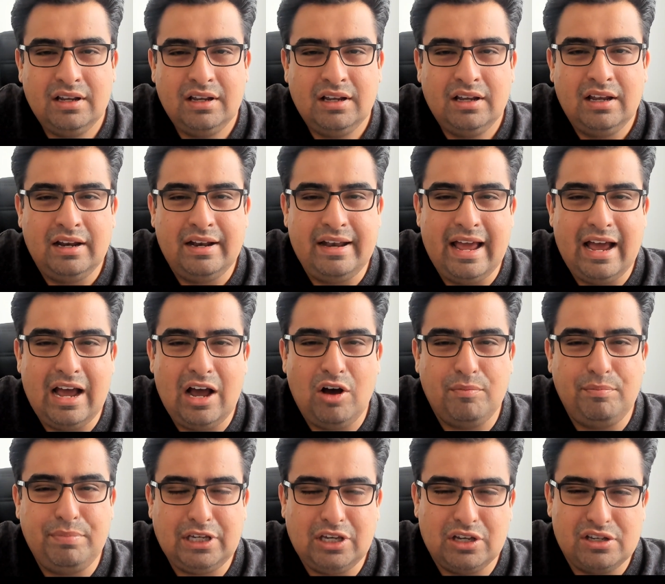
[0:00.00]
Now,
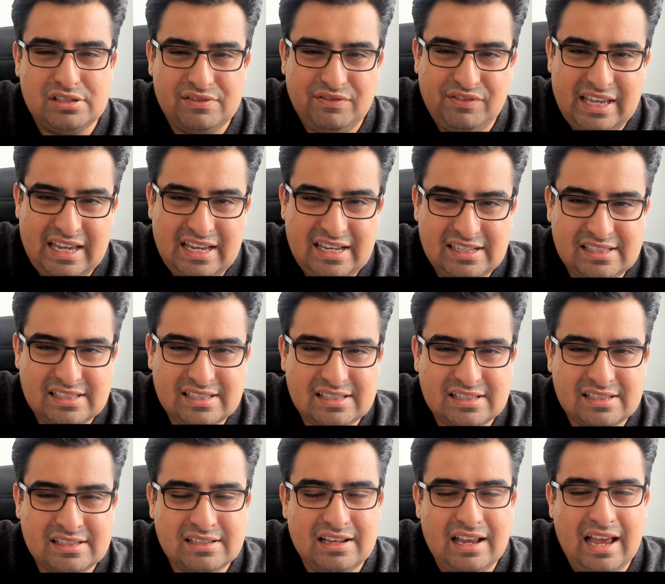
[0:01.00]
because of
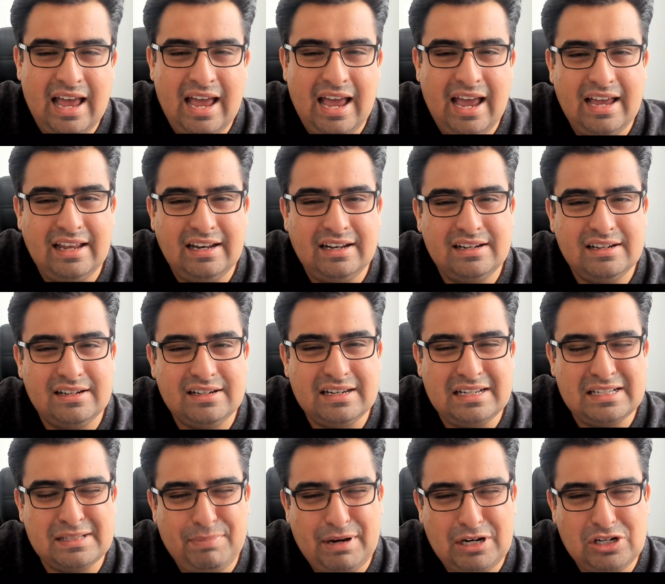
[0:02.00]
this, and
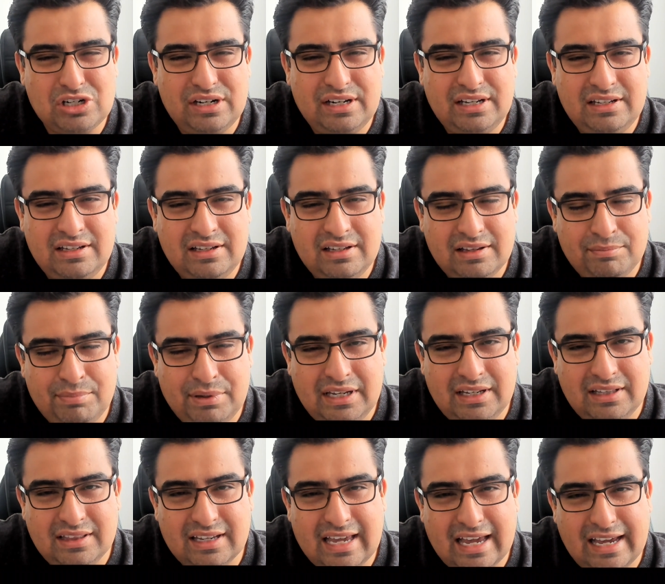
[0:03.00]
especially
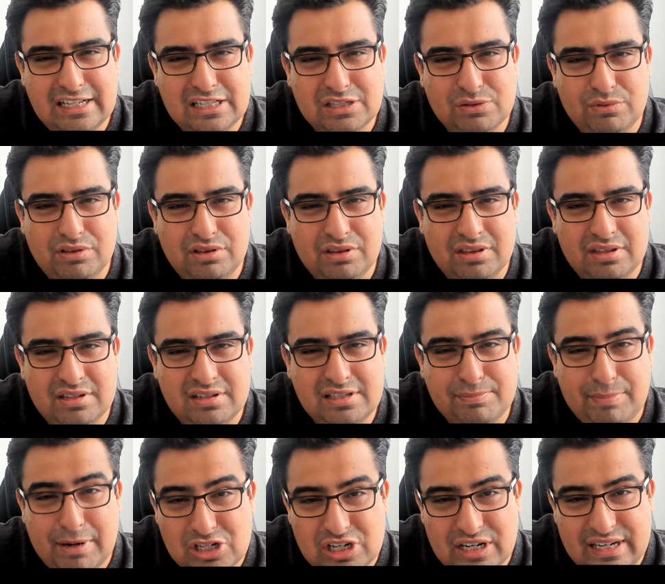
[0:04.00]
being the case with the
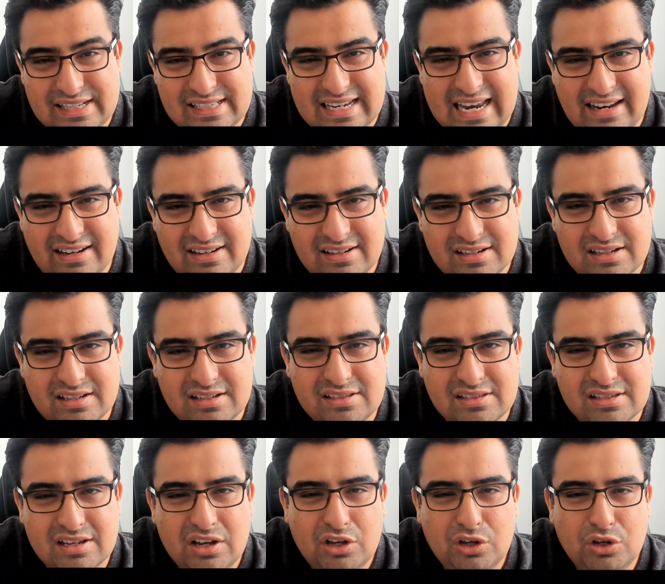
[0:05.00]
specialist
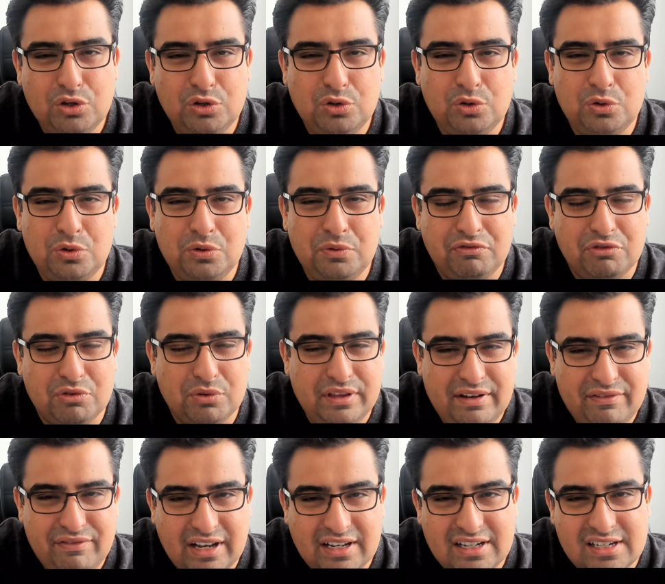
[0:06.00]
lenders who for their
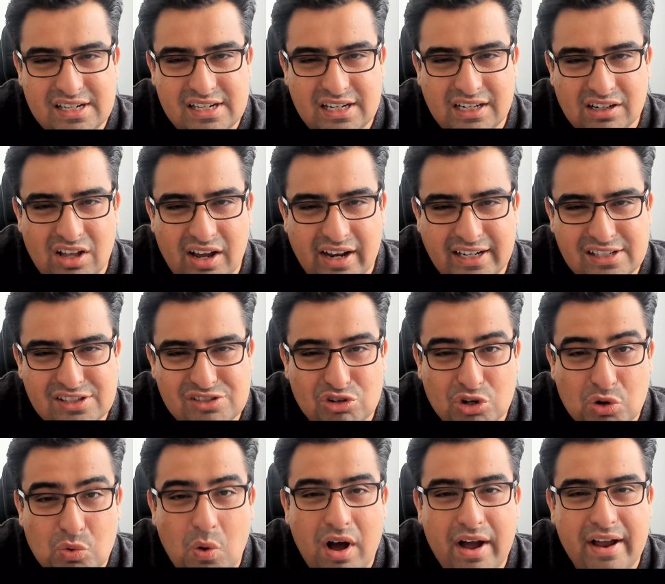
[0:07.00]
funding lines
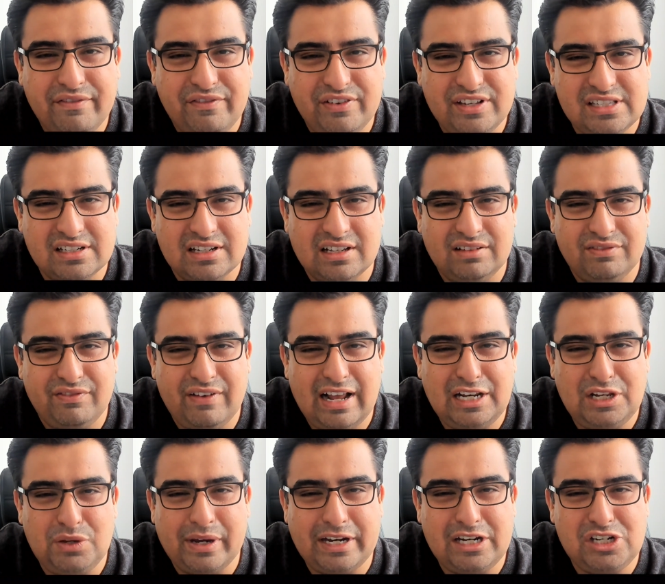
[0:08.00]
require physical
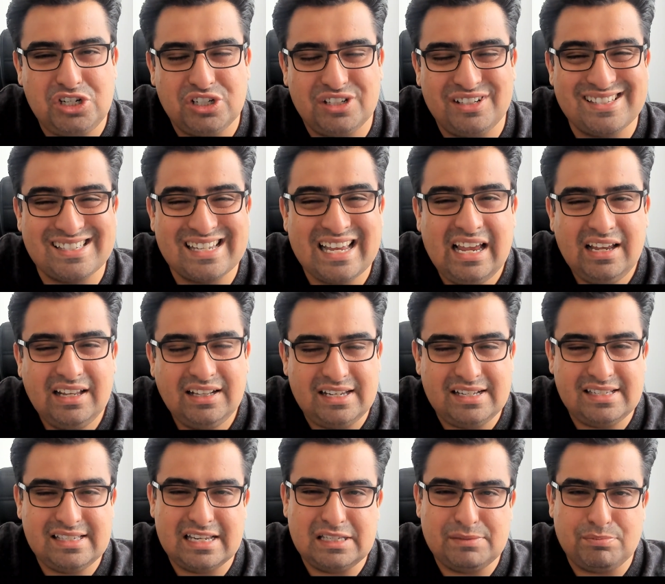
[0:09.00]
valuations,
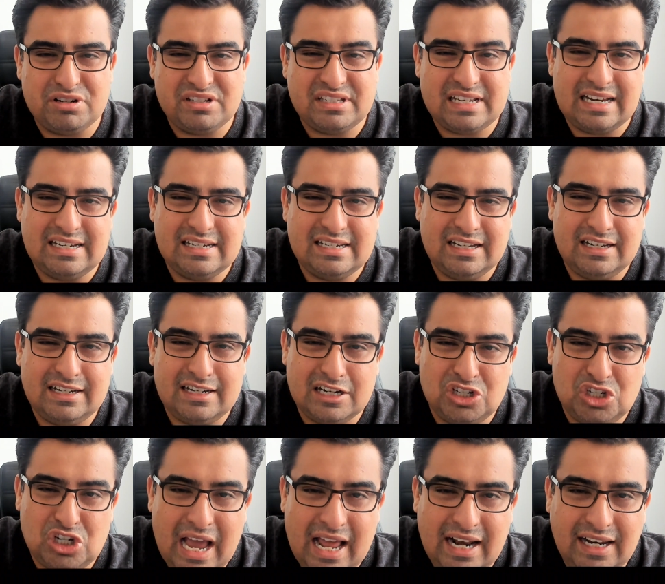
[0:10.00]
this has presented a
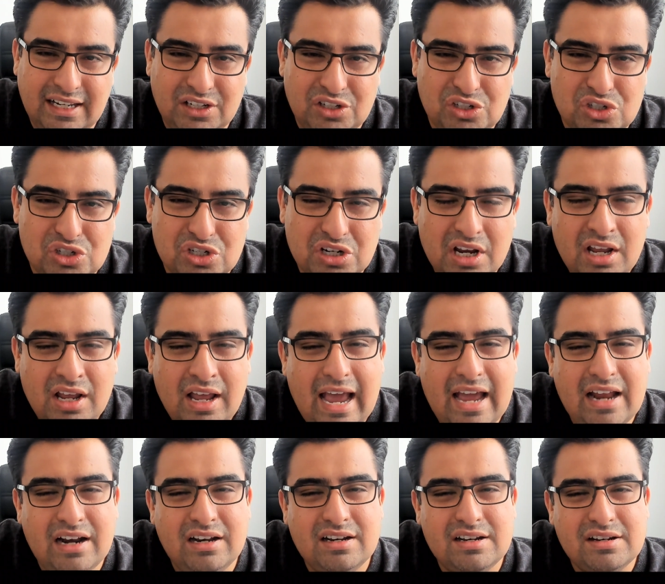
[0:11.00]
challenge.
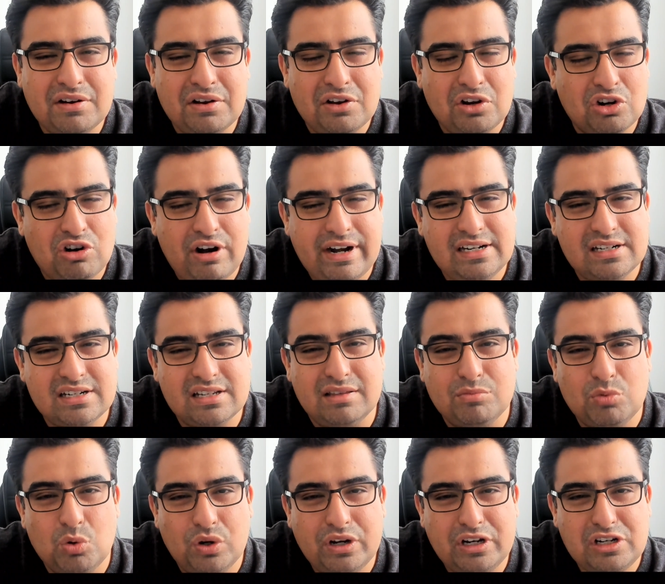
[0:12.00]
And credit to the
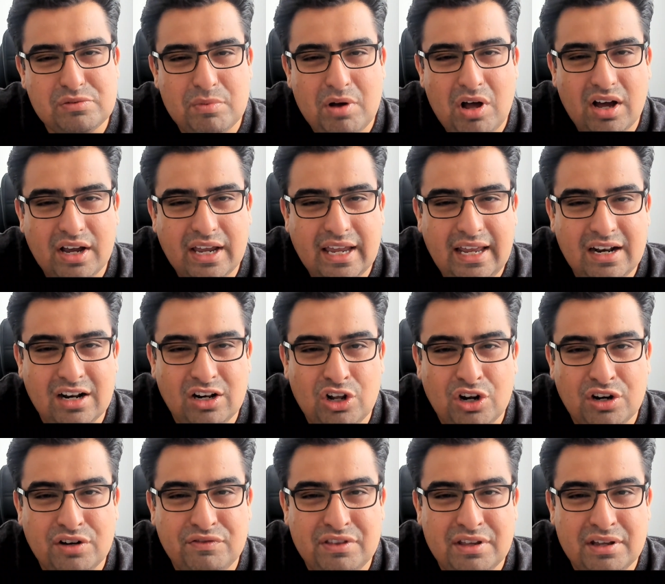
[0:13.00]
mortgage market, a
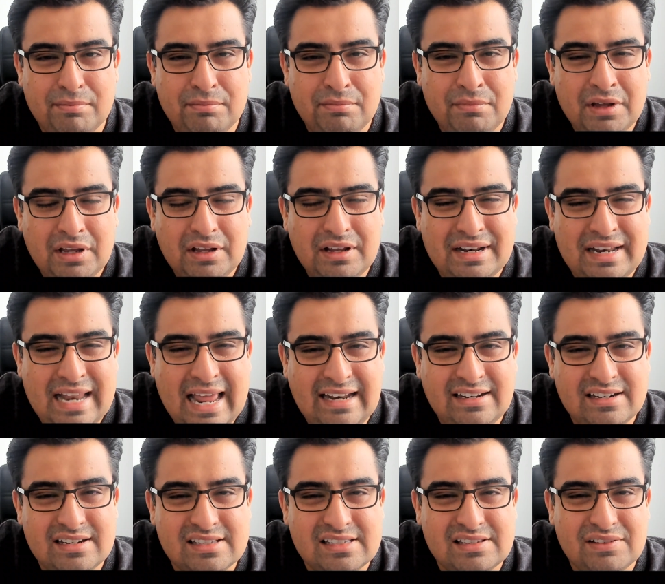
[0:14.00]
lot of the
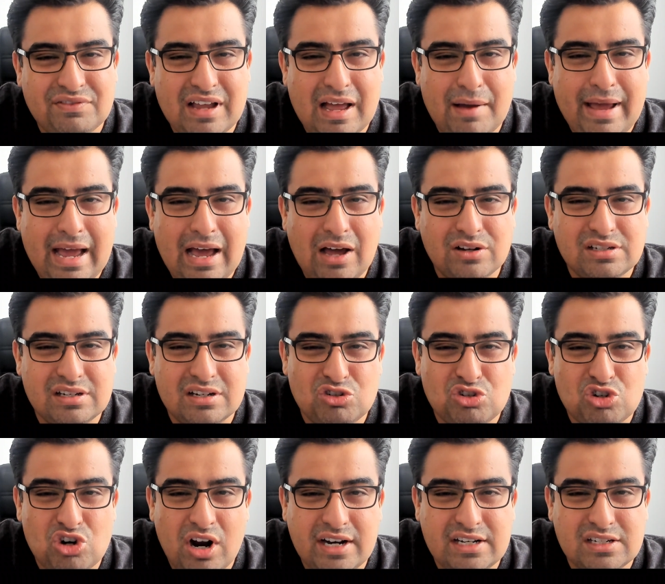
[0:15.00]
lenders have come out and
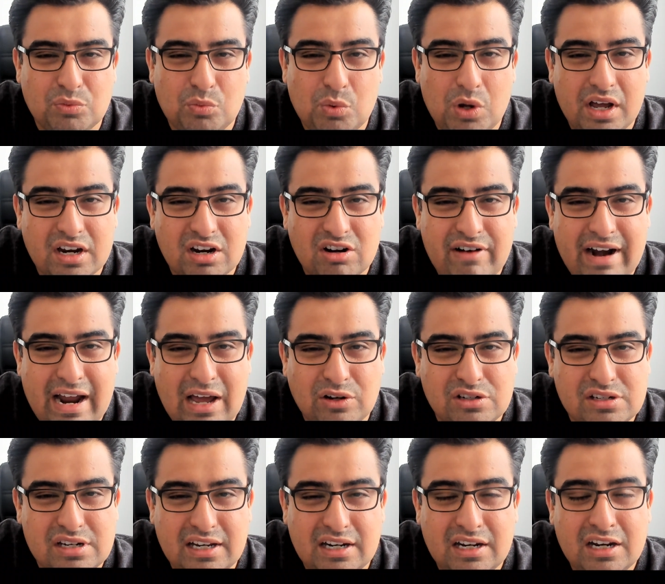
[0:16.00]
tried to work
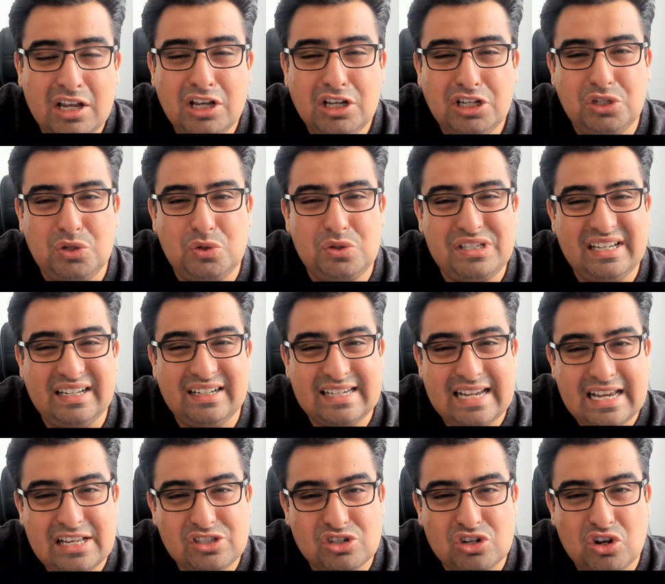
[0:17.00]
around it using
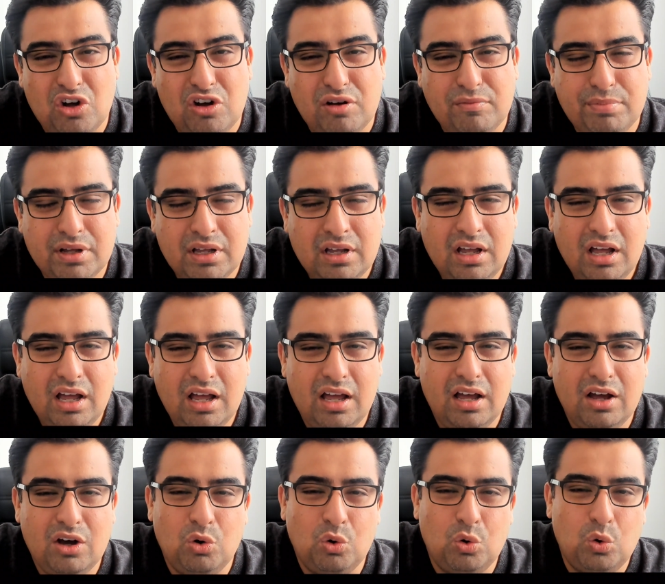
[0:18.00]
desktop
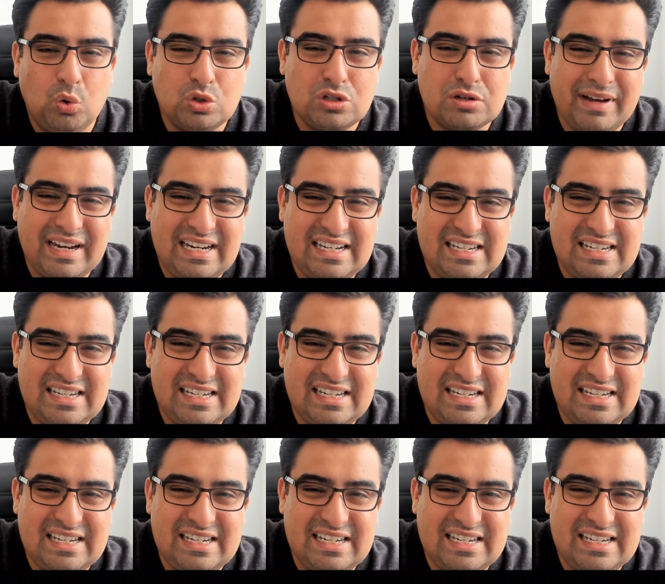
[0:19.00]
or automated